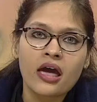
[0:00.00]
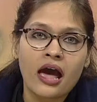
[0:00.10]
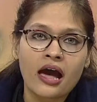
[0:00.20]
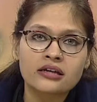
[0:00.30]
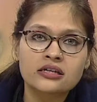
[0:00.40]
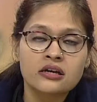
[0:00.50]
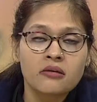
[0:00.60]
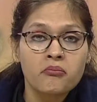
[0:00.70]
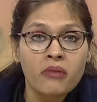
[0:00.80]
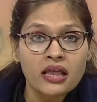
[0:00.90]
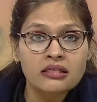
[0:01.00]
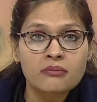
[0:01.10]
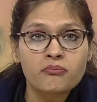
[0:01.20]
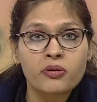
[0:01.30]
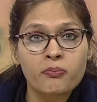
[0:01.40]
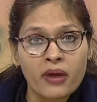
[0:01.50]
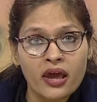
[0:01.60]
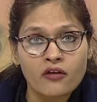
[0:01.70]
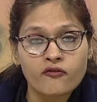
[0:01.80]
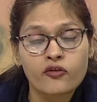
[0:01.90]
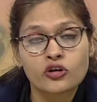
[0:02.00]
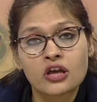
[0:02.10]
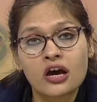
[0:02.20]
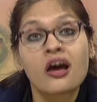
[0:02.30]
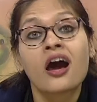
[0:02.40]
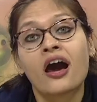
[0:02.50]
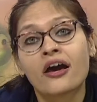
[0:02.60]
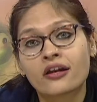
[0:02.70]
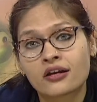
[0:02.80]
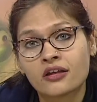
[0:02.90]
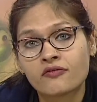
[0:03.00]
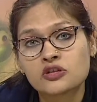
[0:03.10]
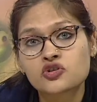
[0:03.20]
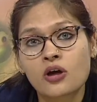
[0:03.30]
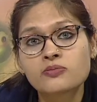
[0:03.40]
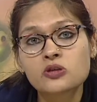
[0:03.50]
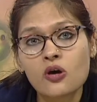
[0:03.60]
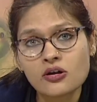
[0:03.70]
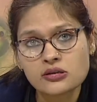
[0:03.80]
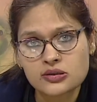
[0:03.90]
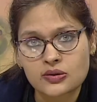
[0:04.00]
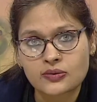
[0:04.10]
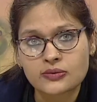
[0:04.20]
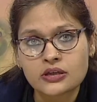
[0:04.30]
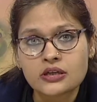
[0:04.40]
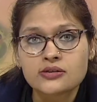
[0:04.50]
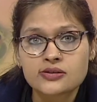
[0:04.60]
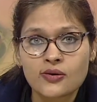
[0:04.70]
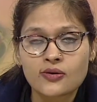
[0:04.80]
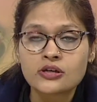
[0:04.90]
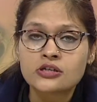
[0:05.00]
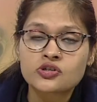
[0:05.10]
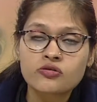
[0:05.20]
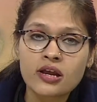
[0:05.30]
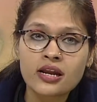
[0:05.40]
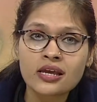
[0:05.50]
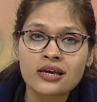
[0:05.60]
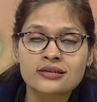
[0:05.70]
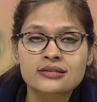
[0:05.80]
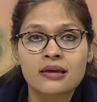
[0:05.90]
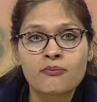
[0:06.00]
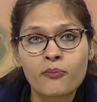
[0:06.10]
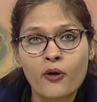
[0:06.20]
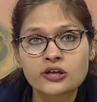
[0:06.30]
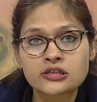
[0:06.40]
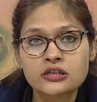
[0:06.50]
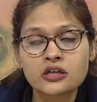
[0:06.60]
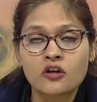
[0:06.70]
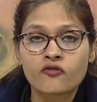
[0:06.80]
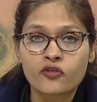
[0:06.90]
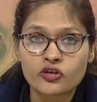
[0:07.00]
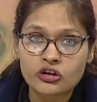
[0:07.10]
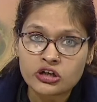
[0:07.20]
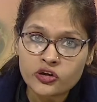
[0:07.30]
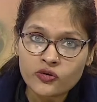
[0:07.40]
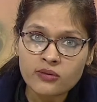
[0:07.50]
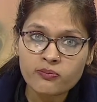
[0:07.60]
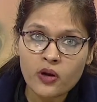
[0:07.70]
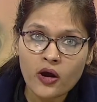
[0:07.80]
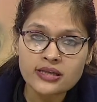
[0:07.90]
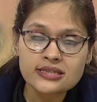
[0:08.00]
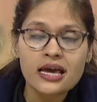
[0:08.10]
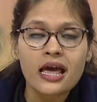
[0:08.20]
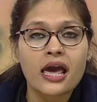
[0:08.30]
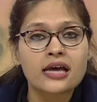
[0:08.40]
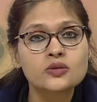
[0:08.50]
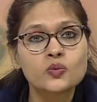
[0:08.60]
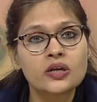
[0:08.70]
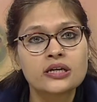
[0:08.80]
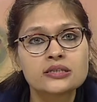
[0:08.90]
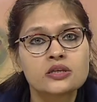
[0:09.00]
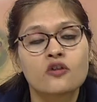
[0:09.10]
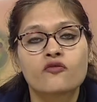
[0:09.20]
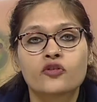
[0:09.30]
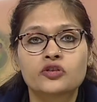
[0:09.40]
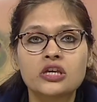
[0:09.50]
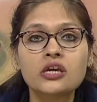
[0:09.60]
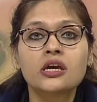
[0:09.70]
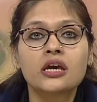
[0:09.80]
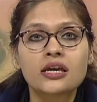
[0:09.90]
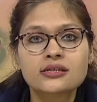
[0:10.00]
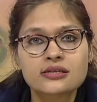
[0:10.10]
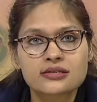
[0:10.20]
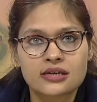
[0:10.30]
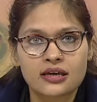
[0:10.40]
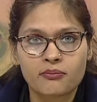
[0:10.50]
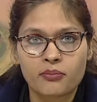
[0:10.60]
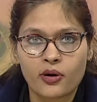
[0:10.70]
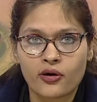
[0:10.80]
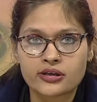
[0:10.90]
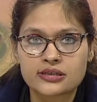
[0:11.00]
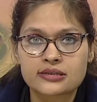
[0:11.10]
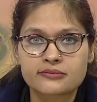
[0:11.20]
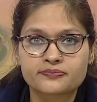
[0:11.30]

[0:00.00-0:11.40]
and make them prepare for the higher level jobs also. So training is important for the new employees as well as for the existing employees.